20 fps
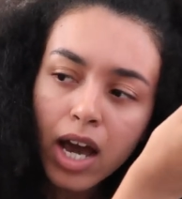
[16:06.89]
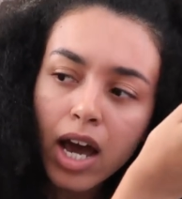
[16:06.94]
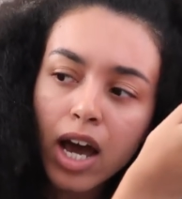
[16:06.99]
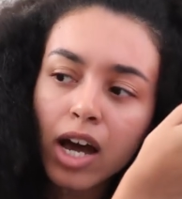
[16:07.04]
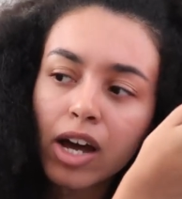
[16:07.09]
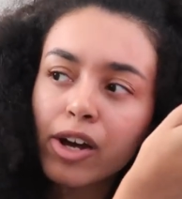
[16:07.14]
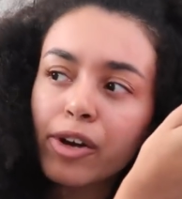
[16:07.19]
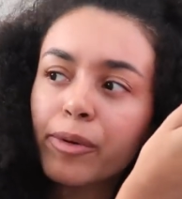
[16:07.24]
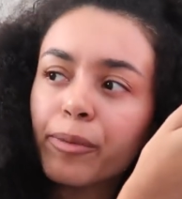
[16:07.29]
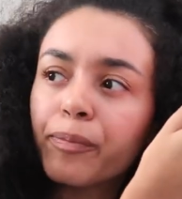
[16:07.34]

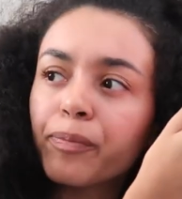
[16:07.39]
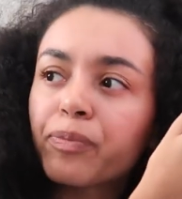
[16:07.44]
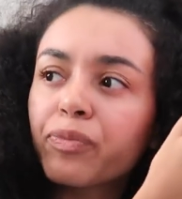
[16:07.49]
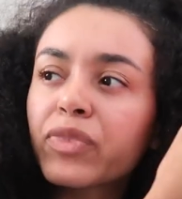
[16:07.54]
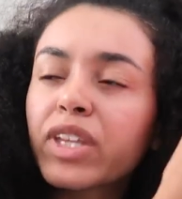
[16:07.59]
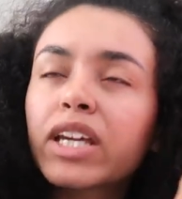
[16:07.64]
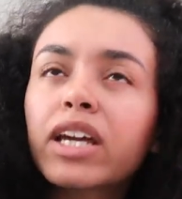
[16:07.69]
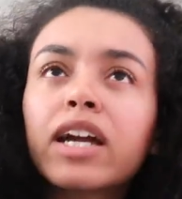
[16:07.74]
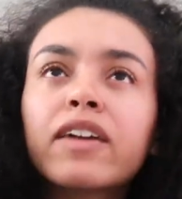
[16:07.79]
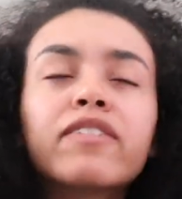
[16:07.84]

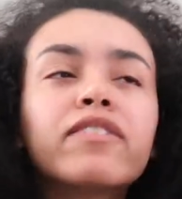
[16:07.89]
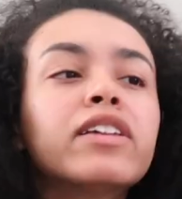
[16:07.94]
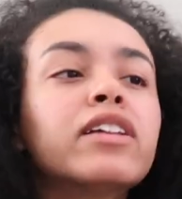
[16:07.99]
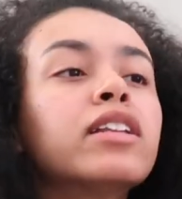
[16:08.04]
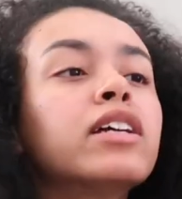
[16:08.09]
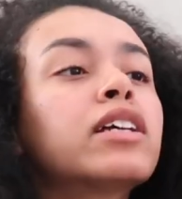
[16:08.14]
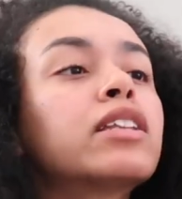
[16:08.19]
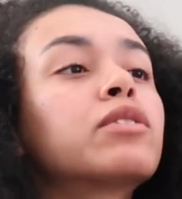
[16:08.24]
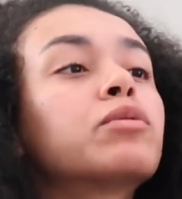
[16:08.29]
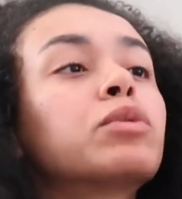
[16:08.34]
like I feel
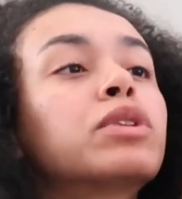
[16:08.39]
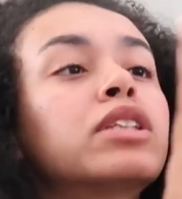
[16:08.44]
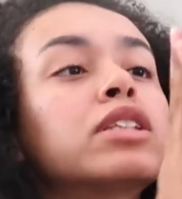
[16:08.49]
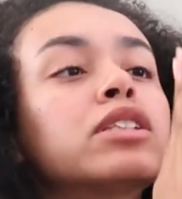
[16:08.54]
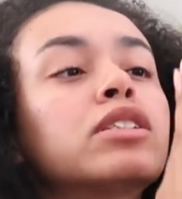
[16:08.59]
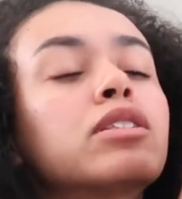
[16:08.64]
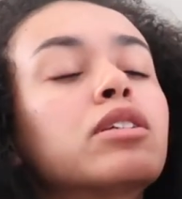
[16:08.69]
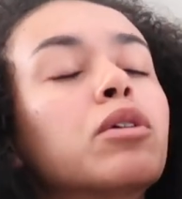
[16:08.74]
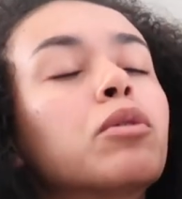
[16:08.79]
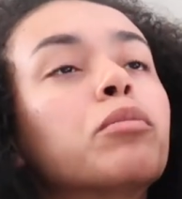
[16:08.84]
like what
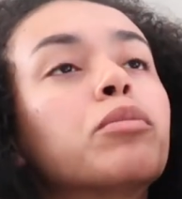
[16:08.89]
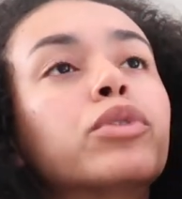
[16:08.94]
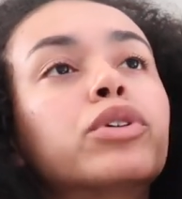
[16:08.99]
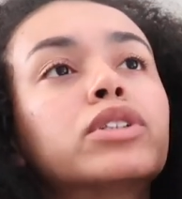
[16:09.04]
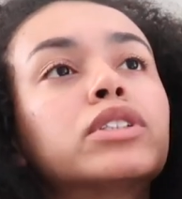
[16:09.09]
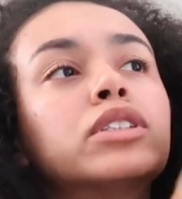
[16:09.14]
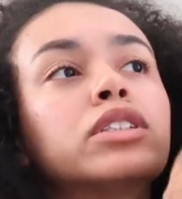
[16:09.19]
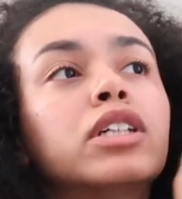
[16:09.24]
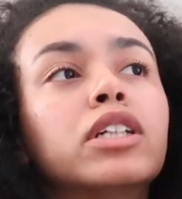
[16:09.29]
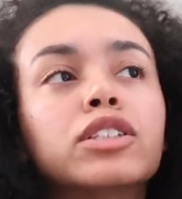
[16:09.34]
this
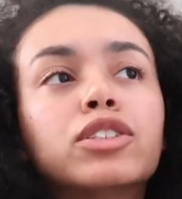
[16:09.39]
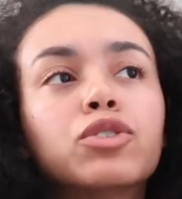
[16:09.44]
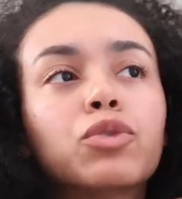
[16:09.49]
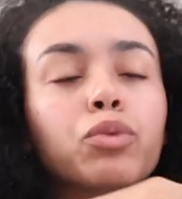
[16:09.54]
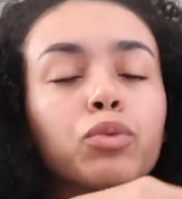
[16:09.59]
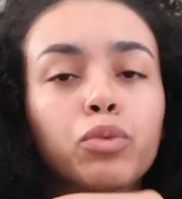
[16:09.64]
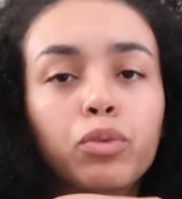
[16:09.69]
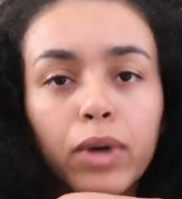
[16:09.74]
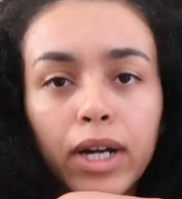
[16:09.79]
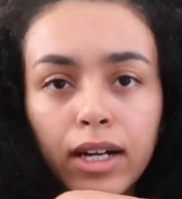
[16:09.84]
book does
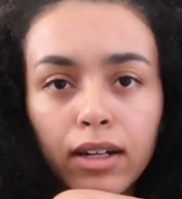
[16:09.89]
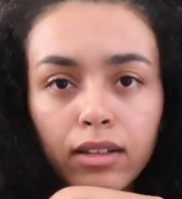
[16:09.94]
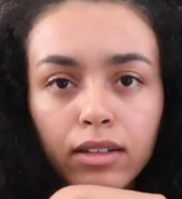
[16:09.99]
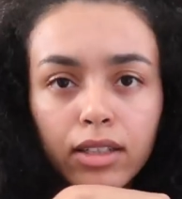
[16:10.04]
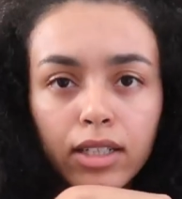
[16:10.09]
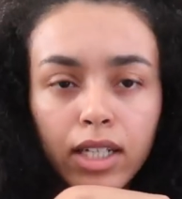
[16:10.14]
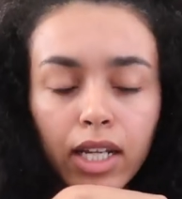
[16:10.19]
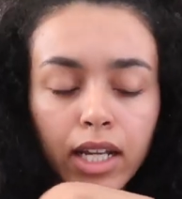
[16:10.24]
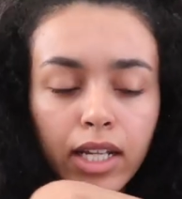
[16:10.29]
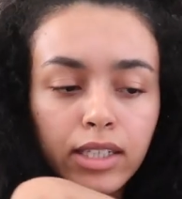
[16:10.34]

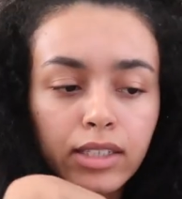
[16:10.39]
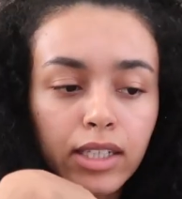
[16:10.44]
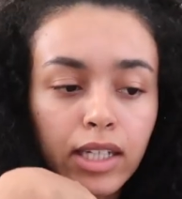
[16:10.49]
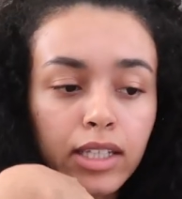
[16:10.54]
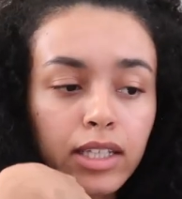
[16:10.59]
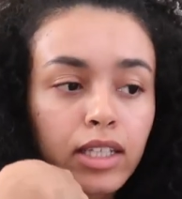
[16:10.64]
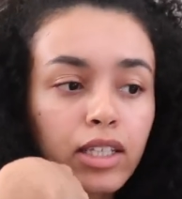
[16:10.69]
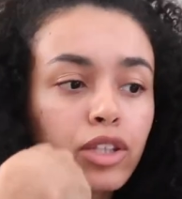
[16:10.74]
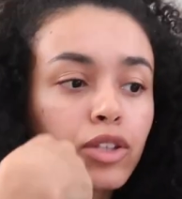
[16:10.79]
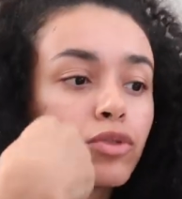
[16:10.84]
well is
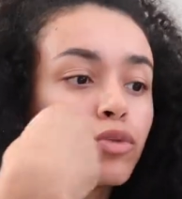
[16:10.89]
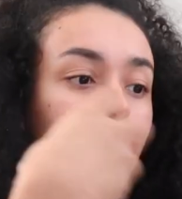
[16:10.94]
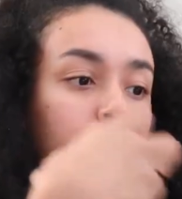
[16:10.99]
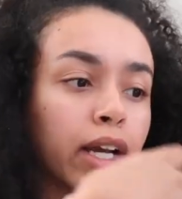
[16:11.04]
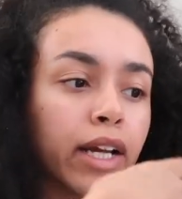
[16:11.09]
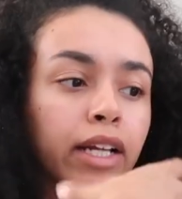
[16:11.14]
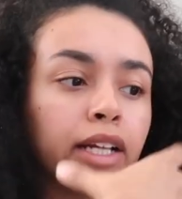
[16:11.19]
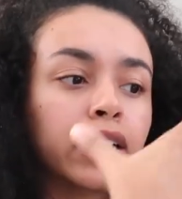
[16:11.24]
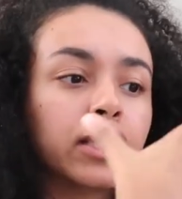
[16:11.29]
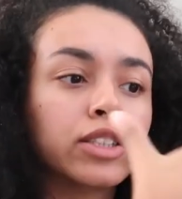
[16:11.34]
I think the
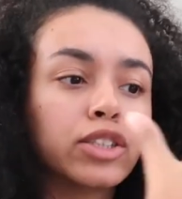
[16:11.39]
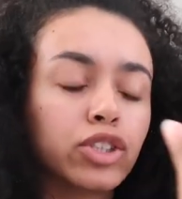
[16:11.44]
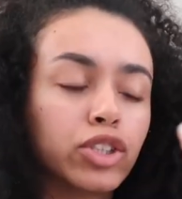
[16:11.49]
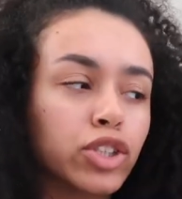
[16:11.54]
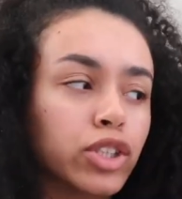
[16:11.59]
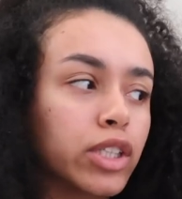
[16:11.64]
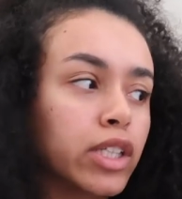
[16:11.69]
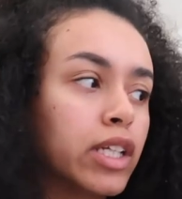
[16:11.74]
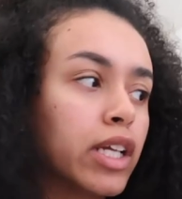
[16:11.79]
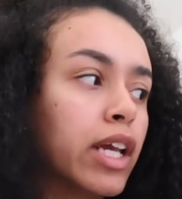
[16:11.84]
writing is
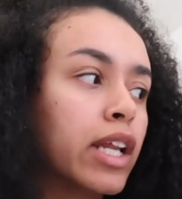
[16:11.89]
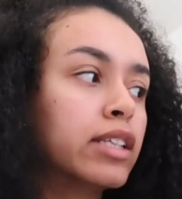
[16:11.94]
good.